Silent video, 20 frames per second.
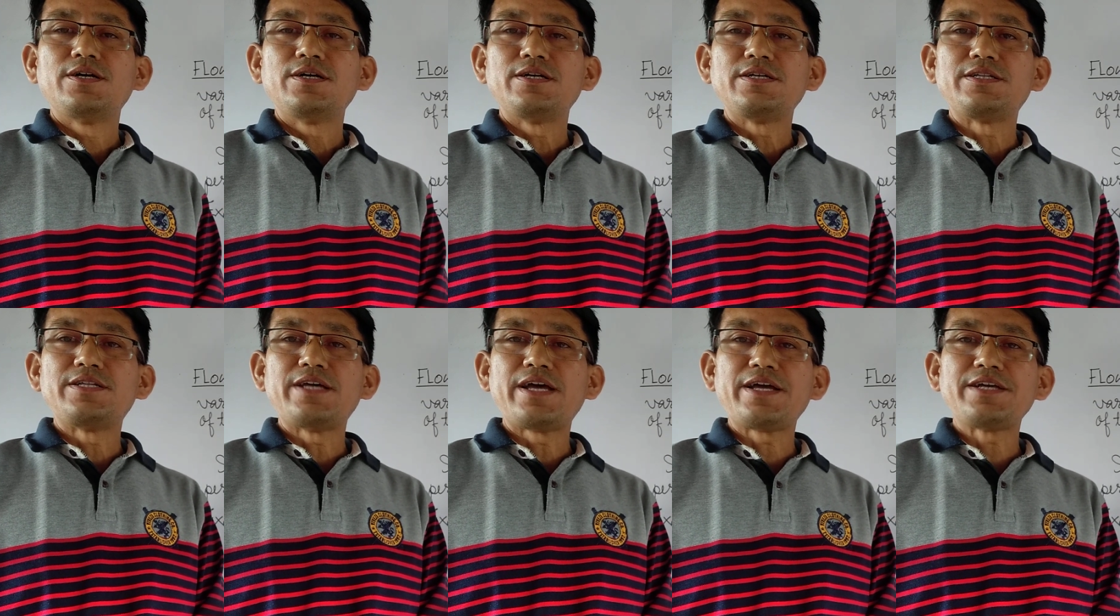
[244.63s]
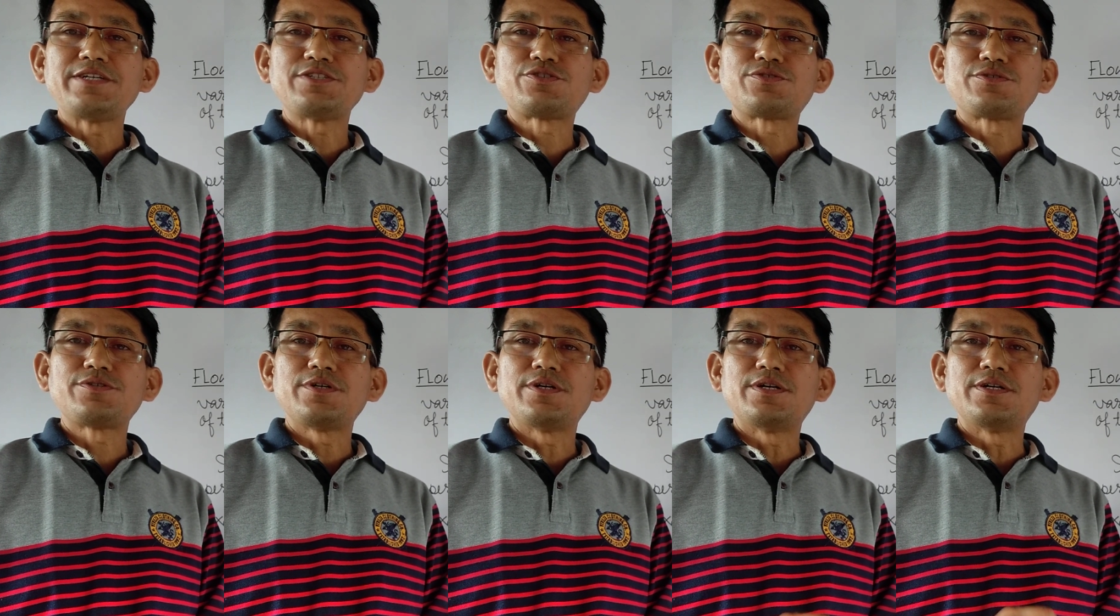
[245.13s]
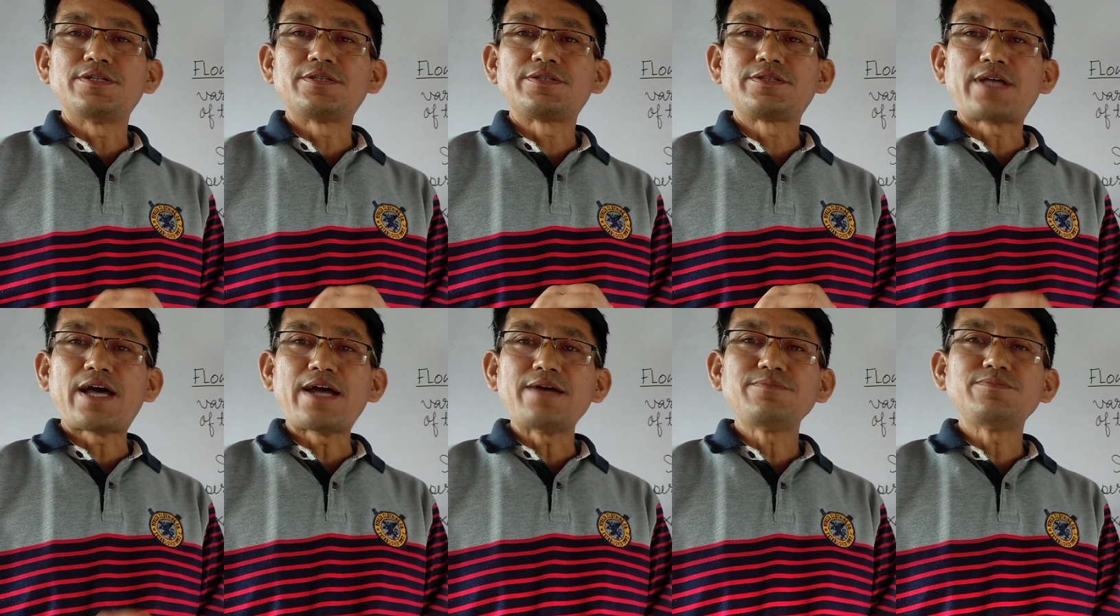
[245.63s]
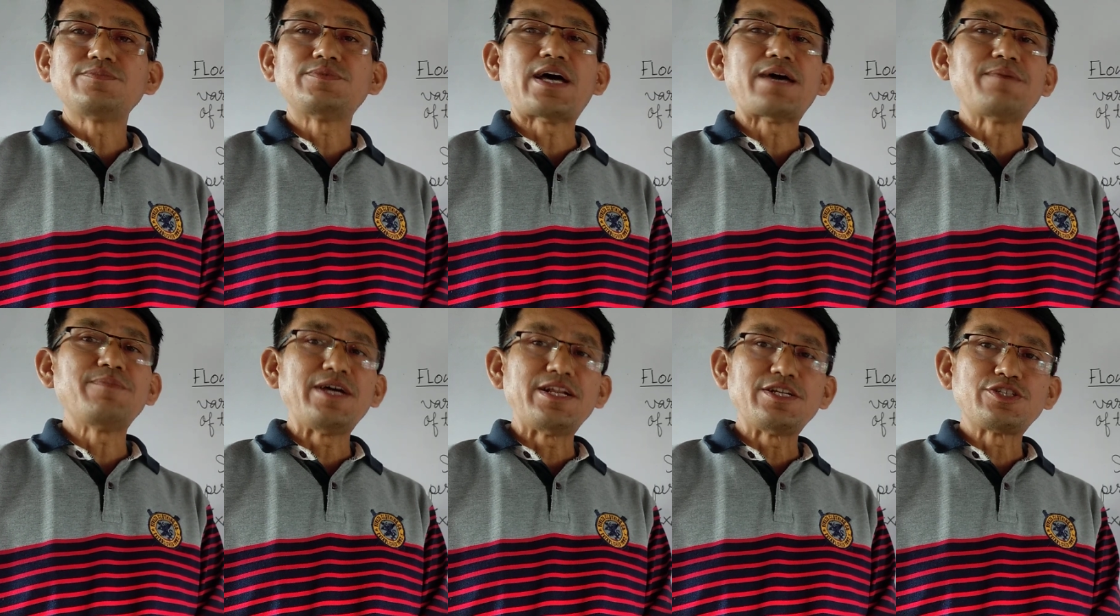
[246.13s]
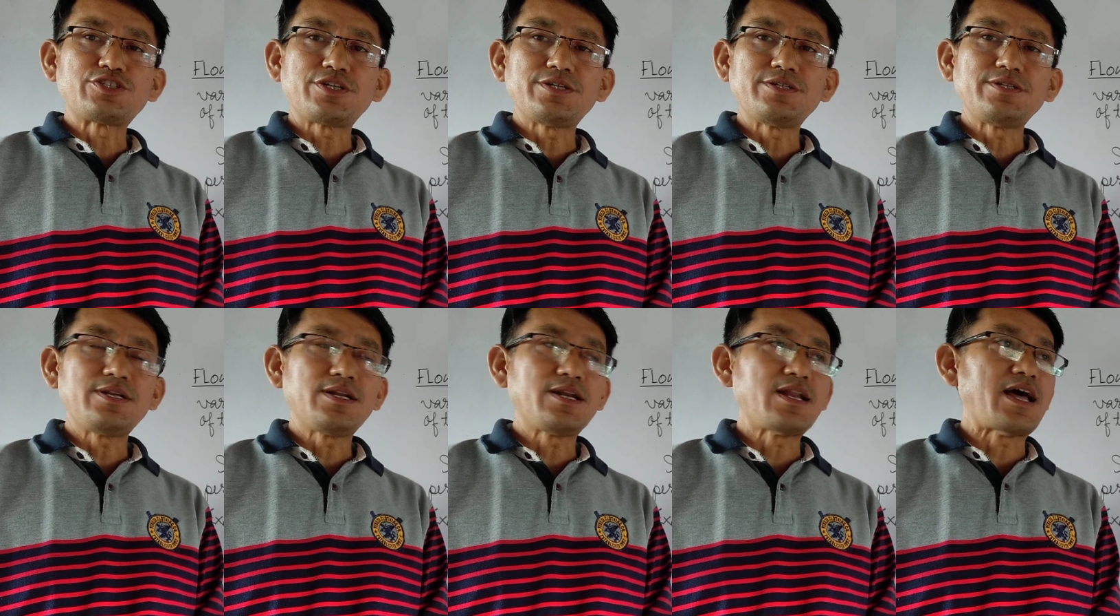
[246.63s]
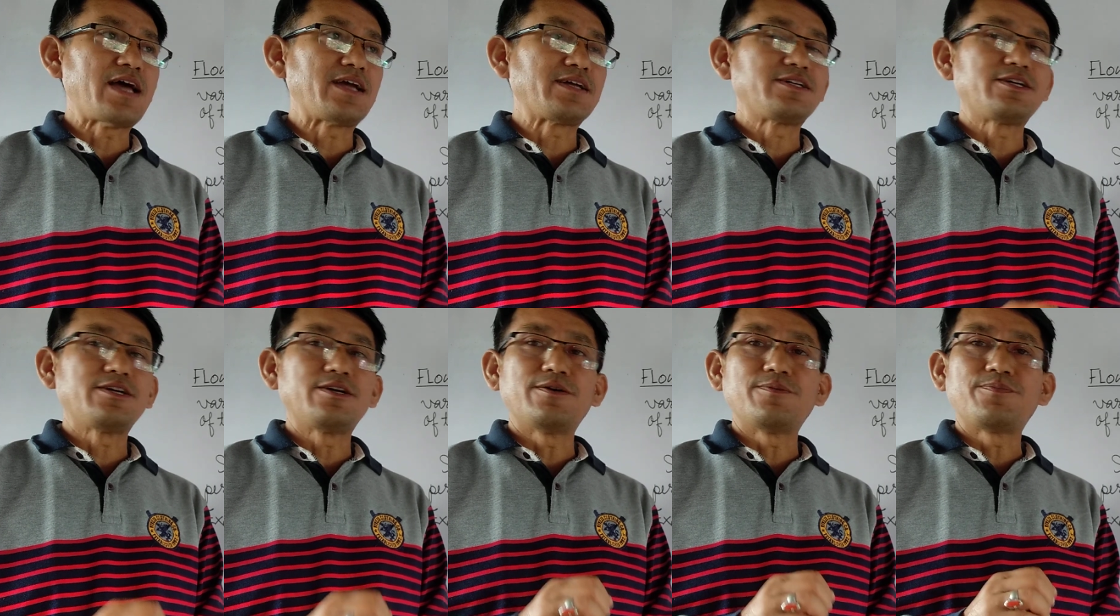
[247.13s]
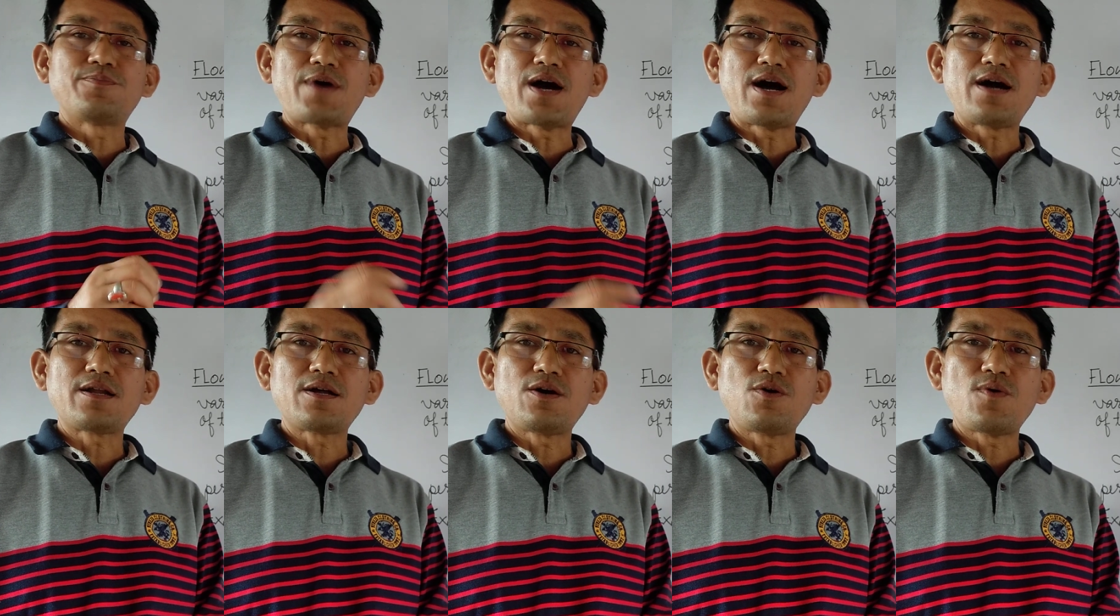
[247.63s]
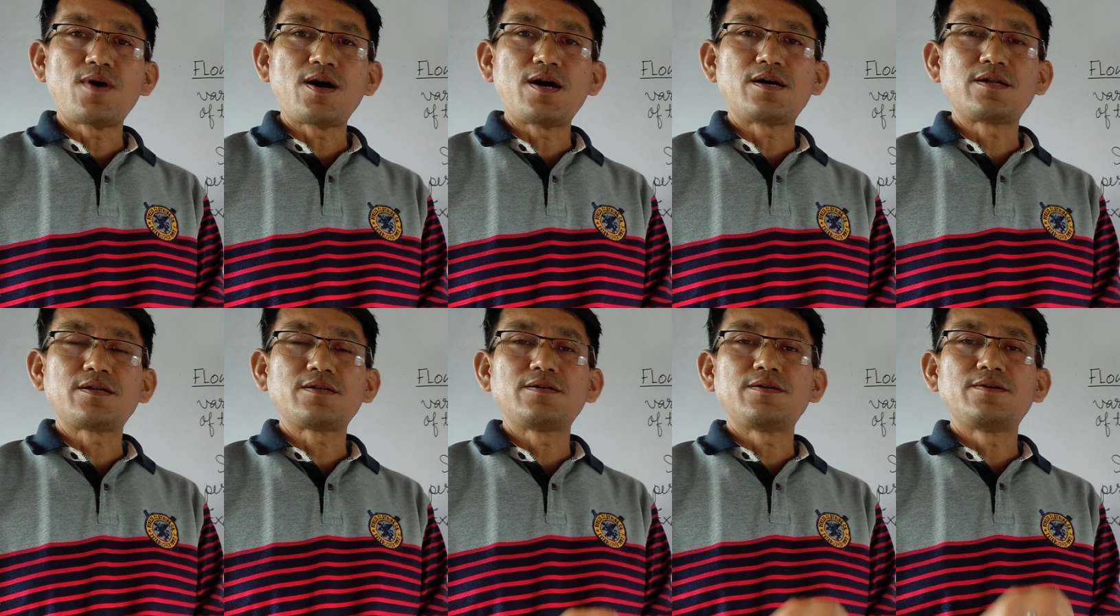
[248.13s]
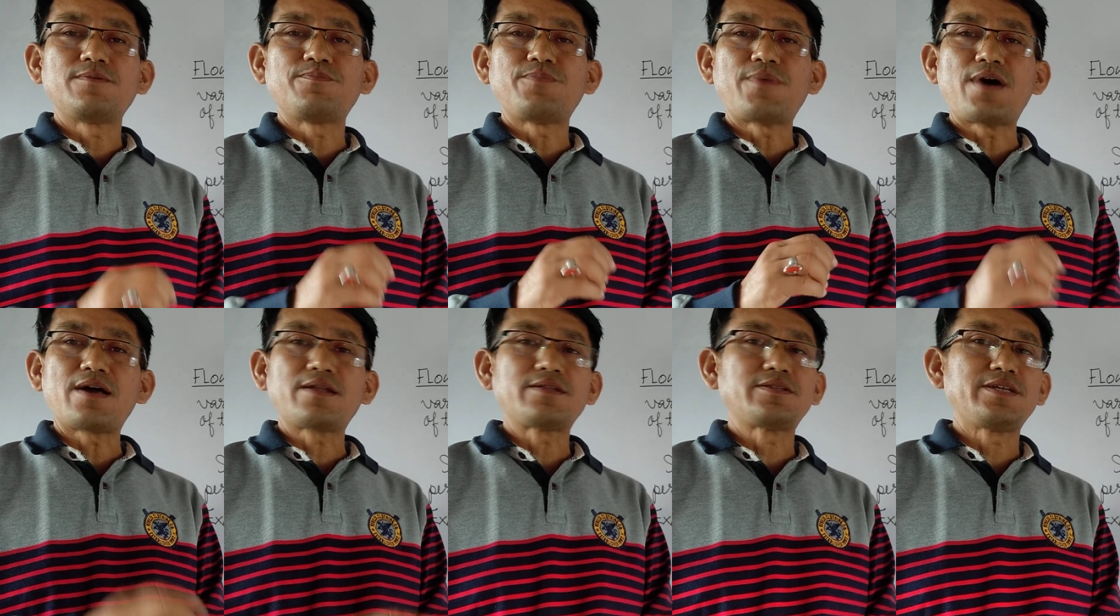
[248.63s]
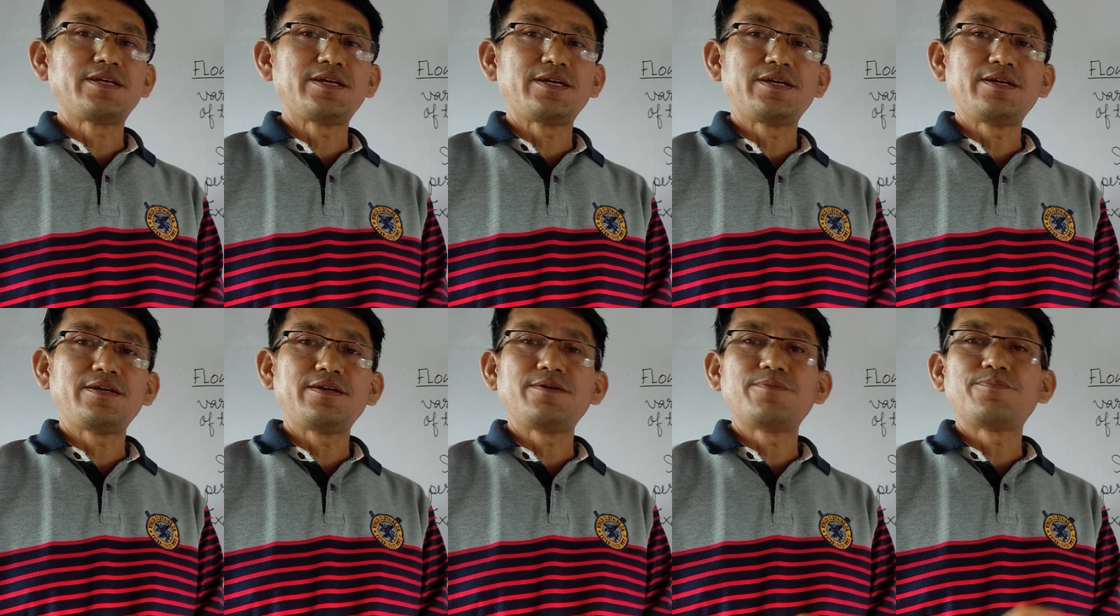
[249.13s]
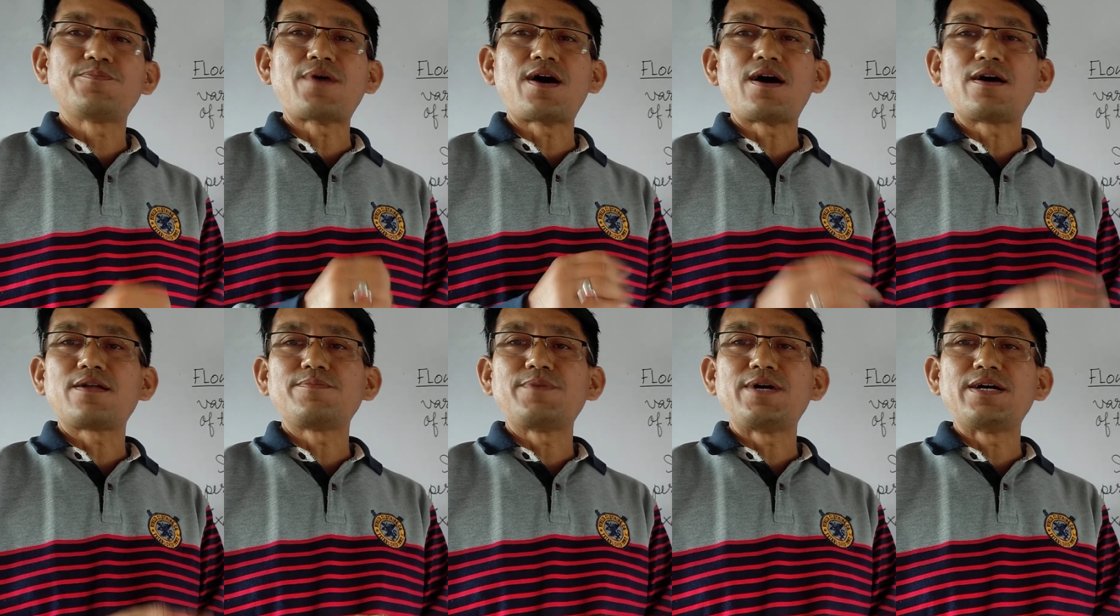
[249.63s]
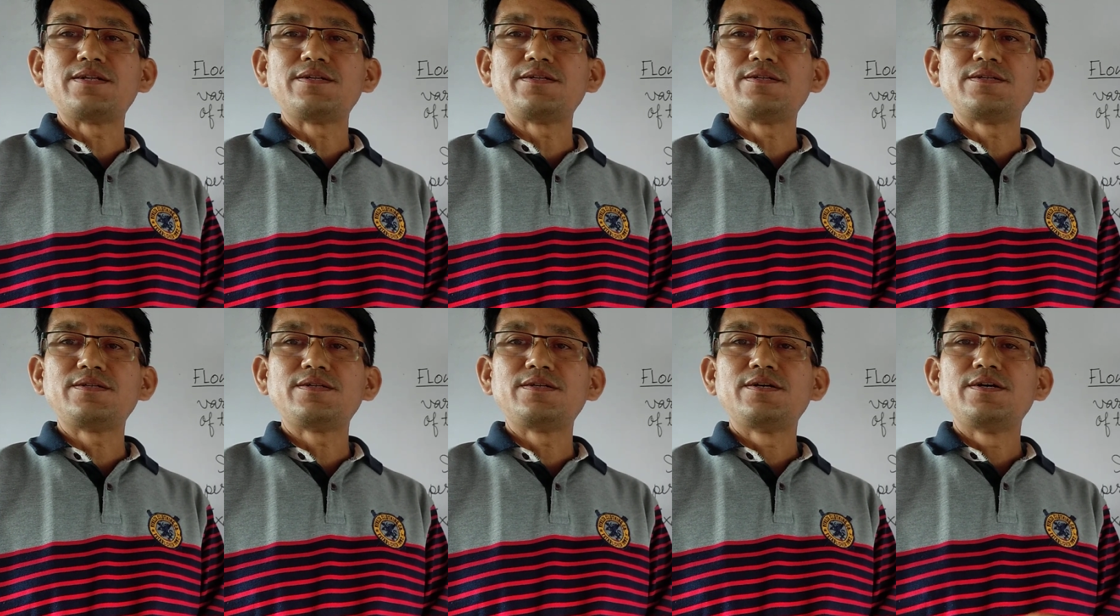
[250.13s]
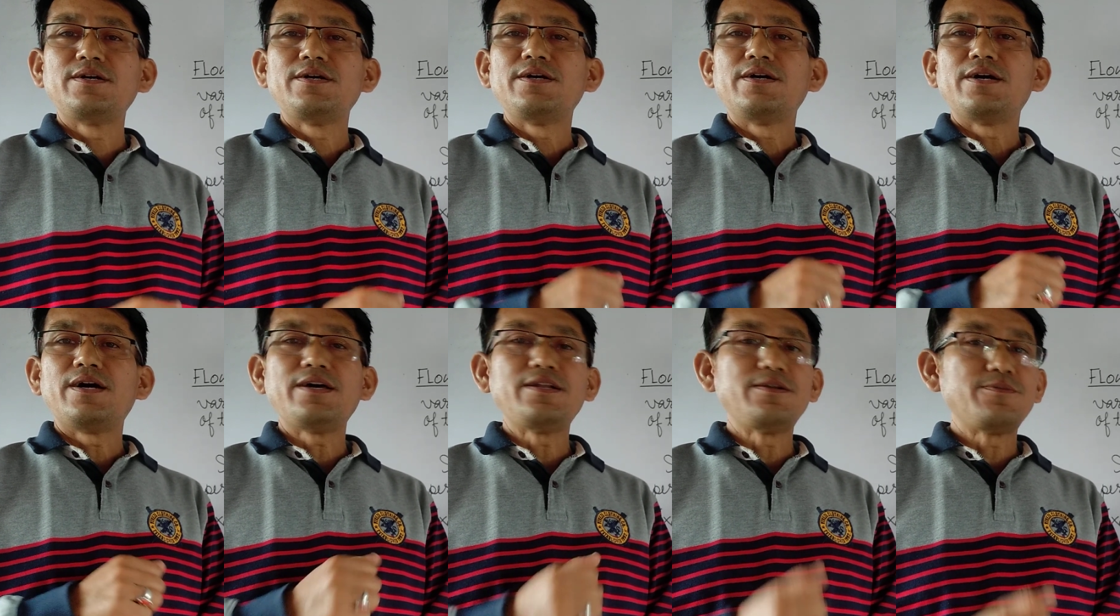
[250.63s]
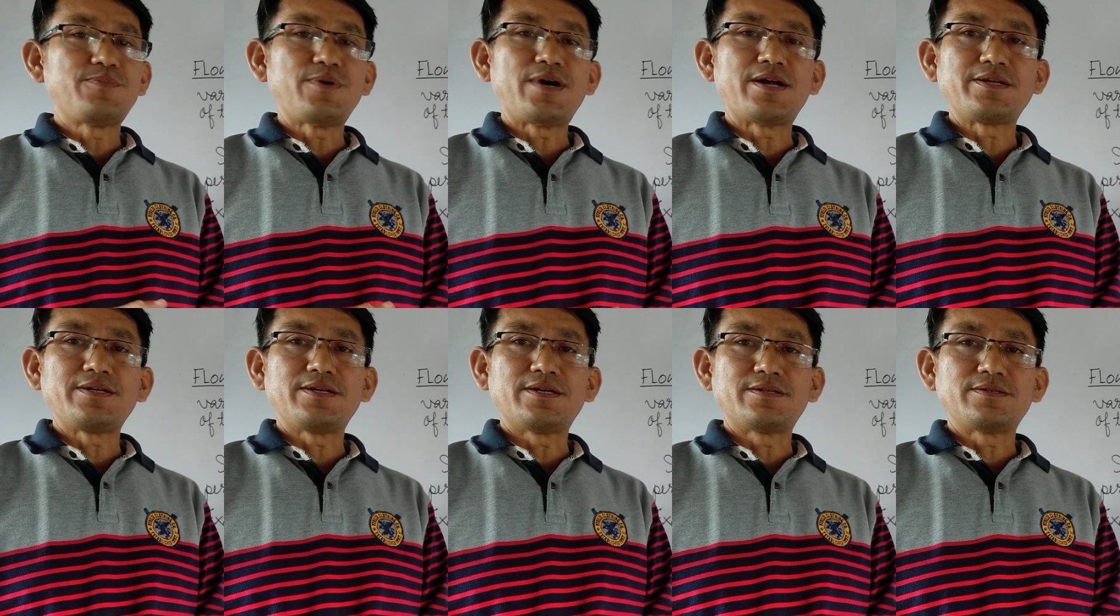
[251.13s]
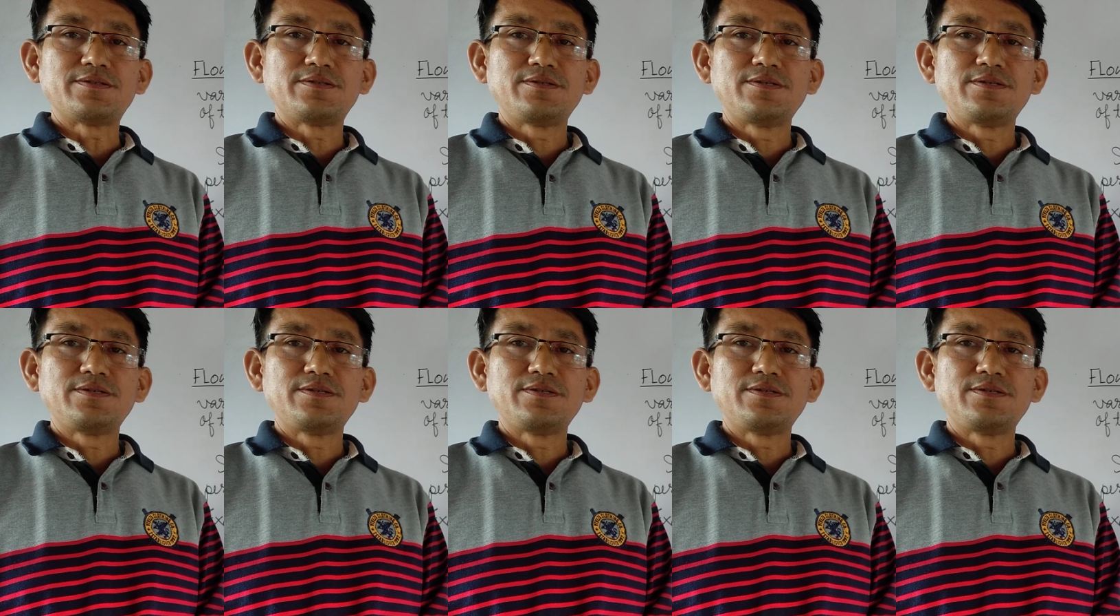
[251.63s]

It has time dimension like per hour, per day, per month and per year.